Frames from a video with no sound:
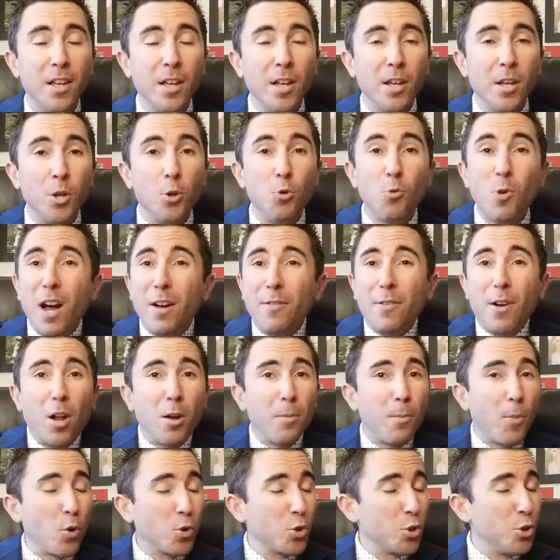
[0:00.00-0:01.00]
you have
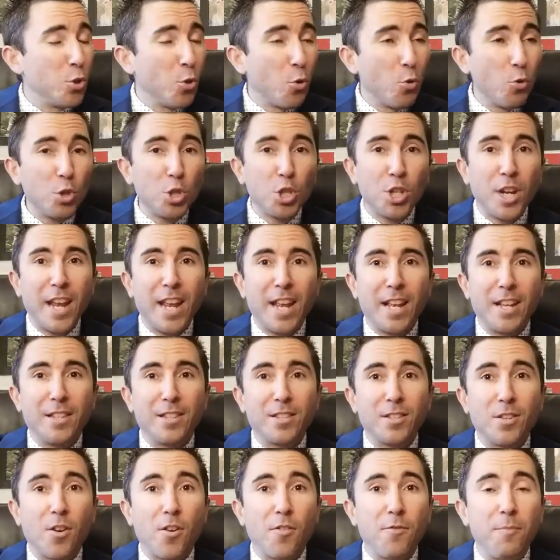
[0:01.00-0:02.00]
almost no
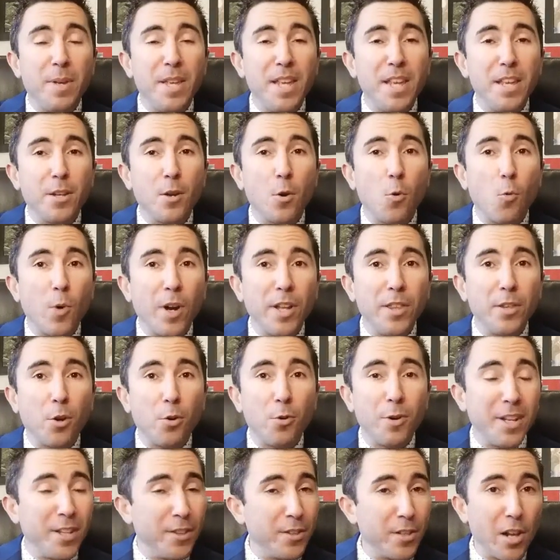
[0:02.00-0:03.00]
chance of being a
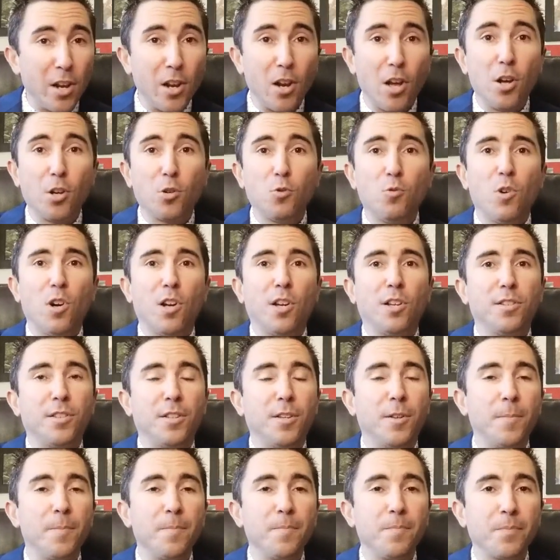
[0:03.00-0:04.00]
winner in the long
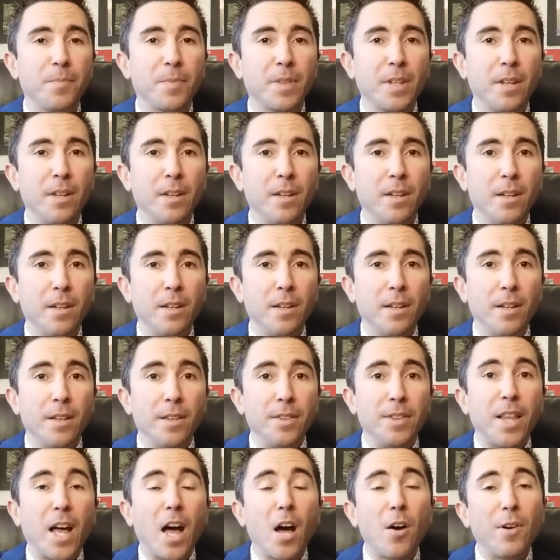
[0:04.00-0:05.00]
run.
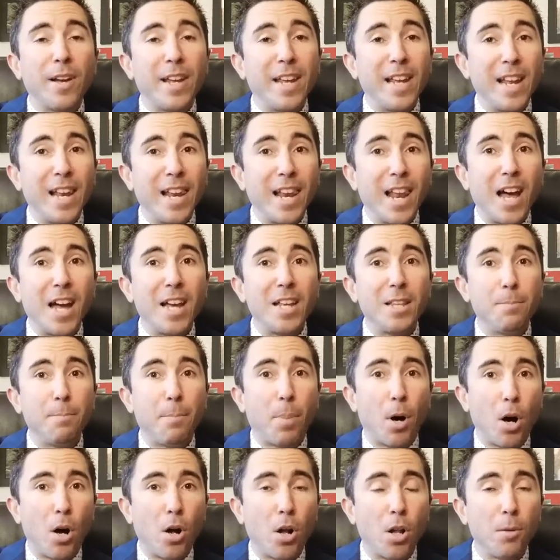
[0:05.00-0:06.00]
Now a light
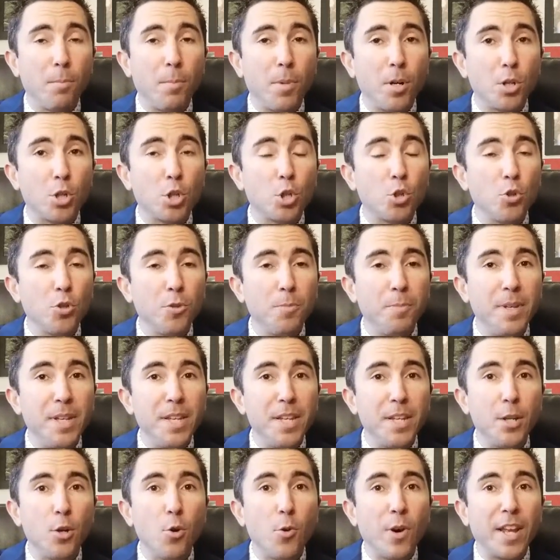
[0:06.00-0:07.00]
bulb should
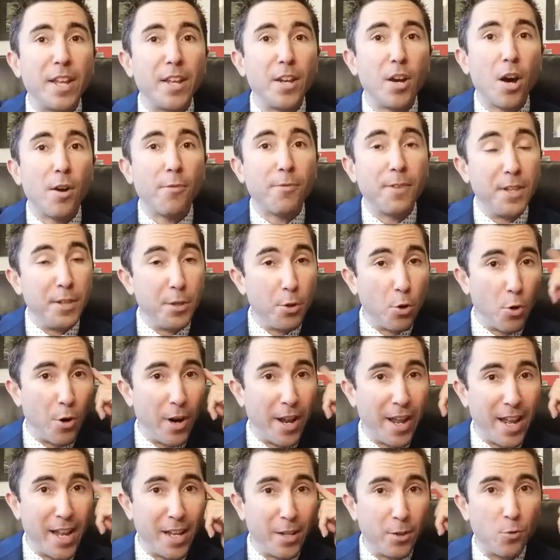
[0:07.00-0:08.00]
be going off in your
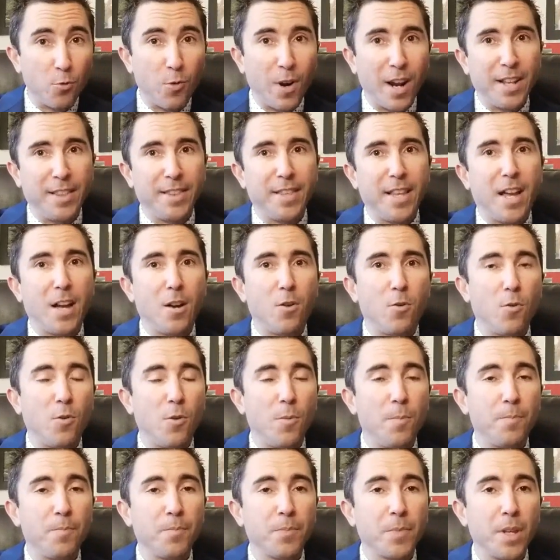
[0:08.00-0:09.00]
head right now.
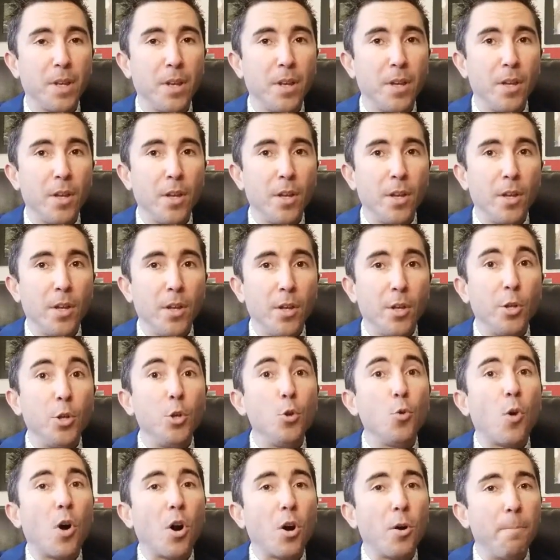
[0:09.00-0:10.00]

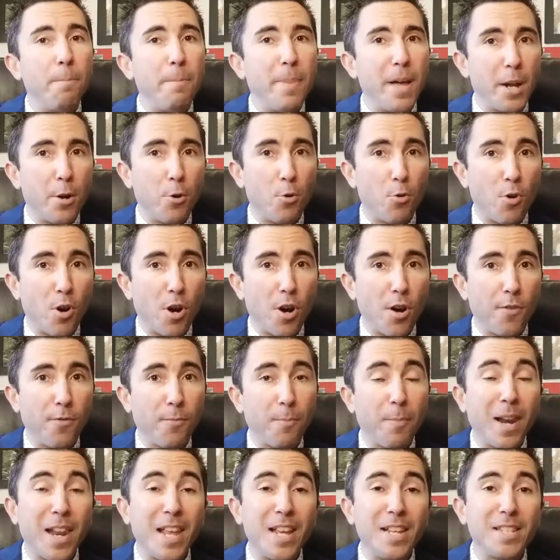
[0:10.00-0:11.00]
You are better off
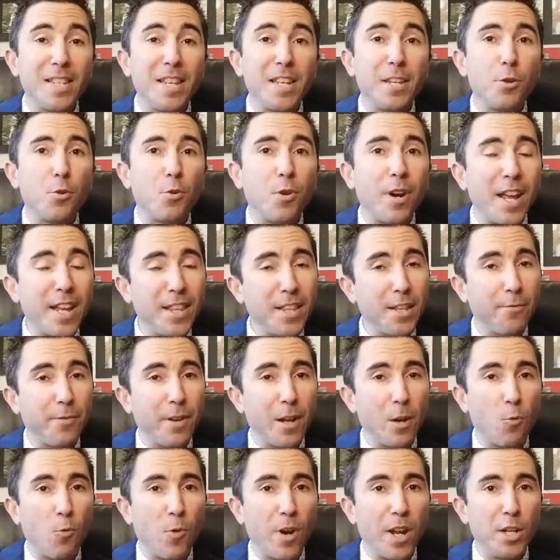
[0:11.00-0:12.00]
placing your
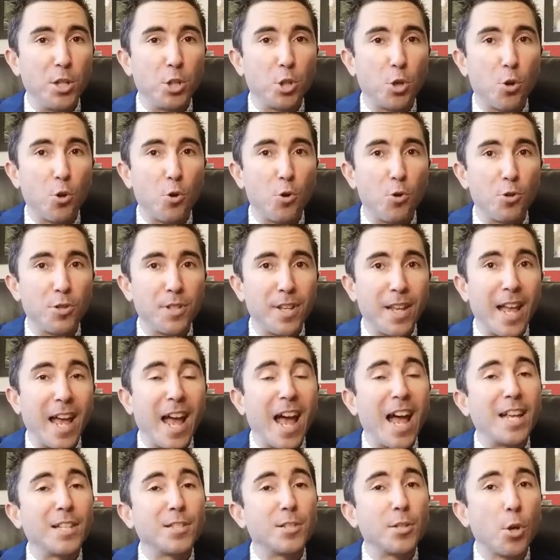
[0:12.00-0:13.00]
NFL wagers
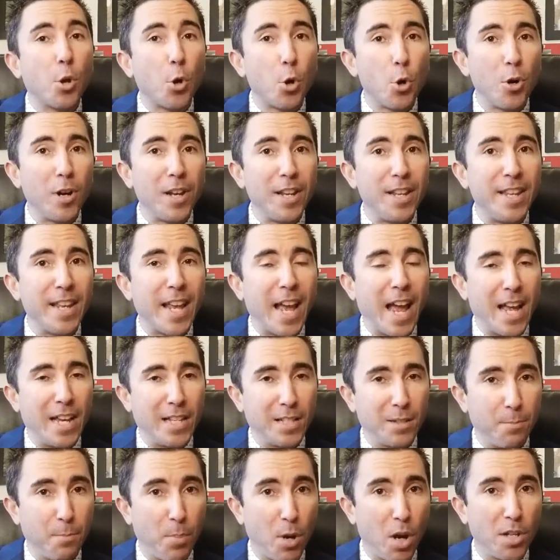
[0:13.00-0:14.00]
as early
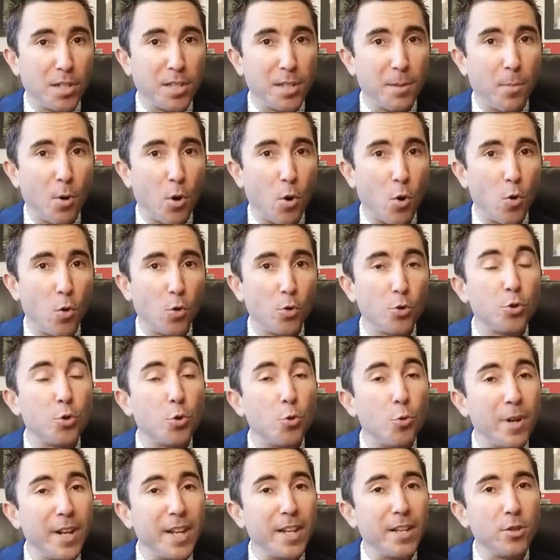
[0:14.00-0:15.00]
as possible
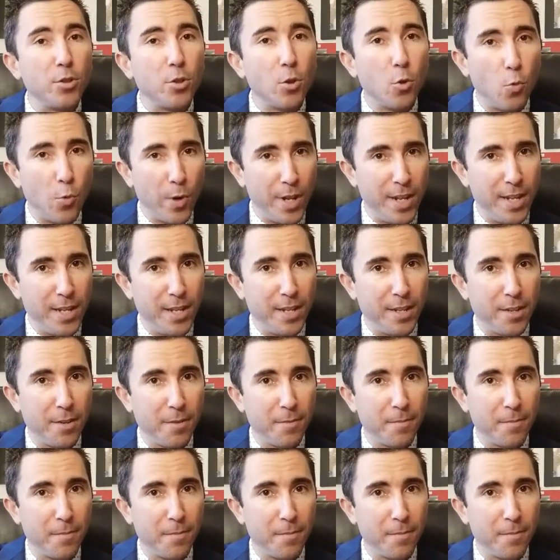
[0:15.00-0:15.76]
during the week.